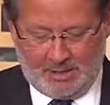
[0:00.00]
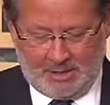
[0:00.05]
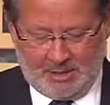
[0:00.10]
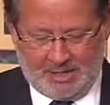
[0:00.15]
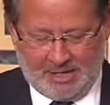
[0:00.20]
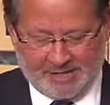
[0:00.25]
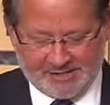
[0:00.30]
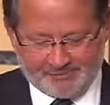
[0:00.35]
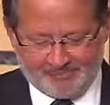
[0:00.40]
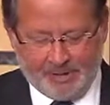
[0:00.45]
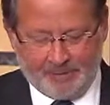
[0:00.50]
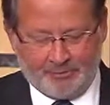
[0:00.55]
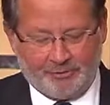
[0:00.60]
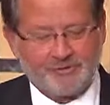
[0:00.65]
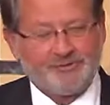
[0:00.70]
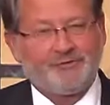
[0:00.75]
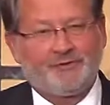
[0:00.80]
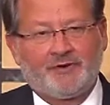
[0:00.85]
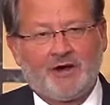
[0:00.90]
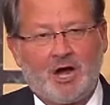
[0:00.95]
As members
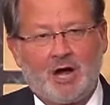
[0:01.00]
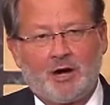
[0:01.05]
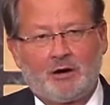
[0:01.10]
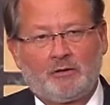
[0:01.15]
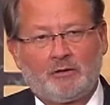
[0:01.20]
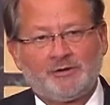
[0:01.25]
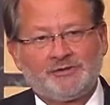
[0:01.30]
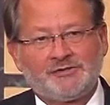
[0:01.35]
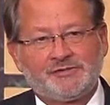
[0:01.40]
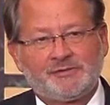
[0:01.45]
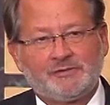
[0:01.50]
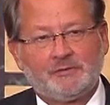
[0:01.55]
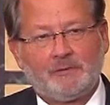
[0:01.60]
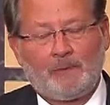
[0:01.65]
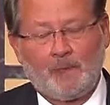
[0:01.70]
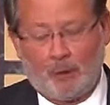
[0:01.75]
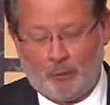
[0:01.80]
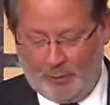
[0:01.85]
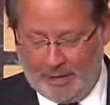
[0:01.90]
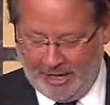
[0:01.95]
of Congress,
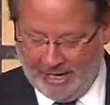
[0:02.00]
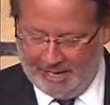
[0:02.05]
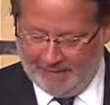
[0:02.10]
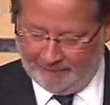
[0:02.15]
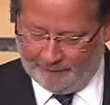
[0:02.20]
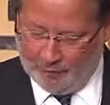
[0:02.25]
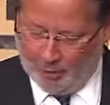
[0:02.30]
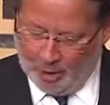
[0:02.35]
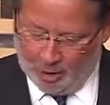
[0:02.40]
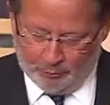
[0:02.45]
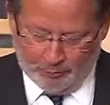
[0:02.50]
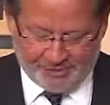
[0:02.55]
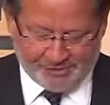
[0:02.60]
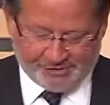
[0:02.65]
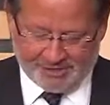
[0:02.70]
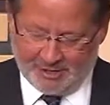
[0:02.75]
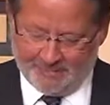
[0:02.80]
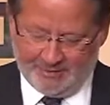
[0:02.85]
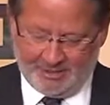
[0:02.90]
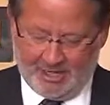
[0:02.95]
we have always
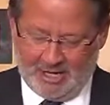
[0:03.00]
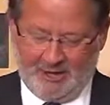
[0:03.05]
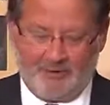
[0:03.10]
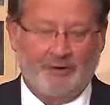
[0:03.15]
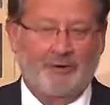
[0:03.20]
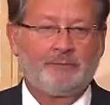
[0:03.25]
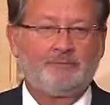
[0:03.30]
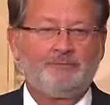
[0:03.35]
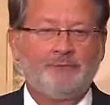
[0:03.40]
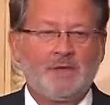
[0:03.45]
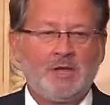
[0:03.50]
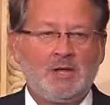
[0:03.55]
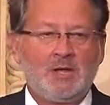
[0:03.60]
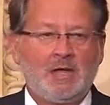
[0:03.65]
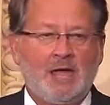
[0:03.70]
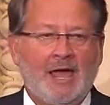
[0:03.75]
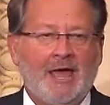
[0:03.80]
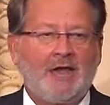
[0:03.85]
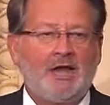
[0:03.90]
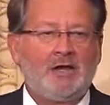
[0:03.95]
come together
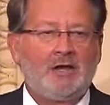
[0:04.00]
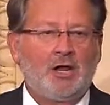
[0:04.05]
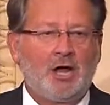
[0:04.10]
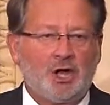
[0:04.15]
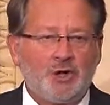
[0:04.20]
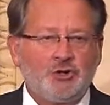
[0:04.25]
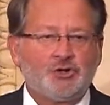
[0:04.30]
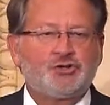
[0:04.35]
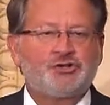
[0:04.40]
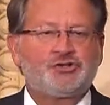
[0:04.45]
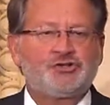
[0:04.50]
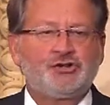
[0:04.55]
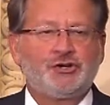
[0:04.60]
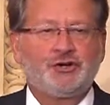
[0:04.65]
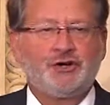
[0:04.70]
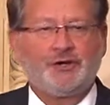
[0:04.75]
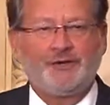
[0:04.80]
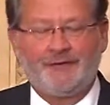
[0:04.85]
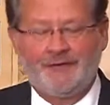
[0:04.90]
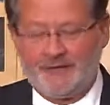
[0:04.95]
and
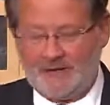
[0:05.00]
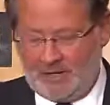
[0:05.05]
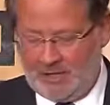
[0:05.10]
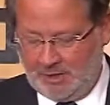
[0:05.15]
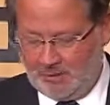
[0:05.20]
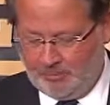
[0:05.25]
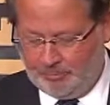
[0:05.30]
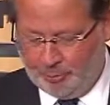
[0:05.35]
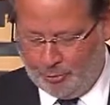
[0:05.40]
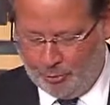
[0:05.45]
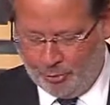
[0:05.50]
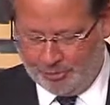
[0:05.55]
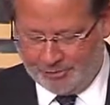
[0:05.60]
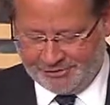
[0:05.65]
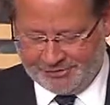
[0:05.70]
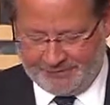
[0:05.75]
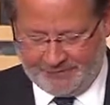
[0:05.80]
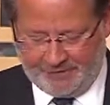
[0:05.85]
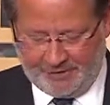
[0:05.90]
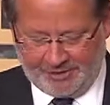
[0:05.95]
understood the importance
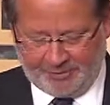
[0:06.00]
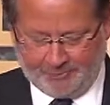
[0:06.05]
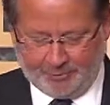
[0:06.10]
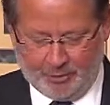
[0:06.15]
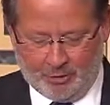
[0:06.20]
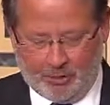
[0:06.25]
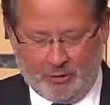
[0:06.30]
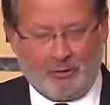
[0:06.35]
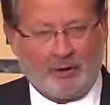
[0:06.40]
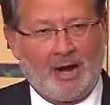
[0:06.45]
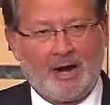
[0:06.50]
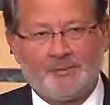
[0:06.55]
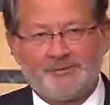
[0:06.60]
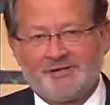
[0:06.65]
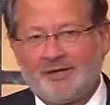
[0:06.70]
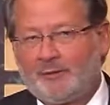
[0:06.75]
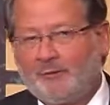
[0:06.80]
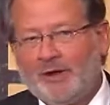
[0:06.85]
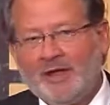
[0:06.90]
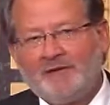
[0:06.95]
of these programs,
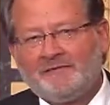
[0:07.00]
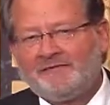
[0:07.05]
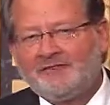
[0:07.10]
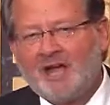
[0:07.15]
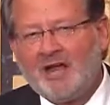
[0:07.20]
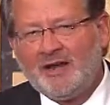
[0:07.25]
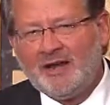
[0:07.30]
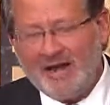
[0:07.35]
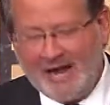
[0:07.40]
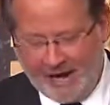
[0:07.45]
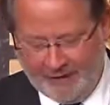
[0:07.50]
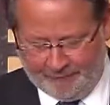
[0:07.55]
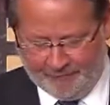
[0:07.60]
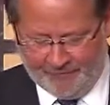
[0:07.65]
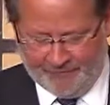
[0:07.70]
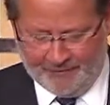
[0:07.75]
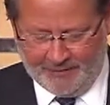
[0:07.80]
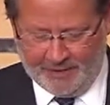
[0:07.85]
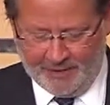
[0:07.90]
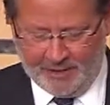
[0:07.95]
and we have done
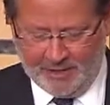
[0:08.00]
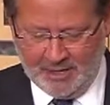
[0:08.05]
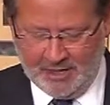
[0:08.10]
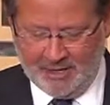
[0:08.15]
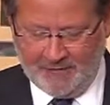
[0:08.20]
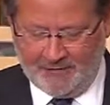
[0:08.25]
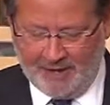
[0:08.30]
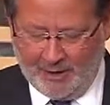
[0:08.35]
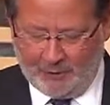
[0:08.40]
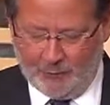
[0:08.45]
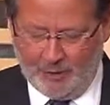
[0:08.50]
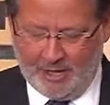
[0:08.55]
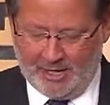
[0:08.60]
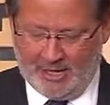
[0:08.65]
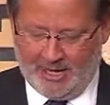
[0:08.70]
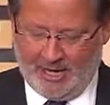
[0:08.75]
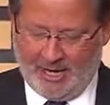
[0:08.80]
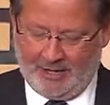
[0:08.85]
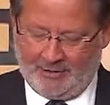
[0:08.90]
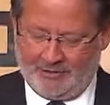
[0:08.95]
everything that we
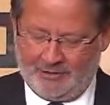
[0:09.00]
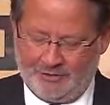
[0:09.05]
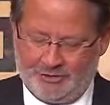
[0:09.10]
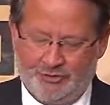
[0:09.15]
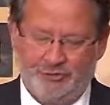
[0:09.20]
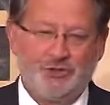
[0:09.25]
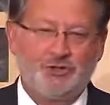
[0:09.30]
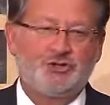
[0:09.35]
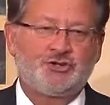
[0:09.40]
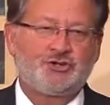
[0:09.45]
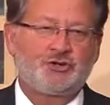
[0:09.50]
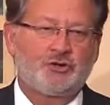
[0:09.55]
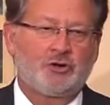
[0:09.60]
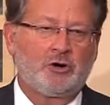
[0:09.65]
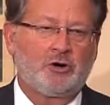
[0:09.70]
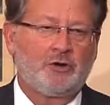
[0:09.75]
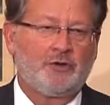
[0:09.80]
can to ensure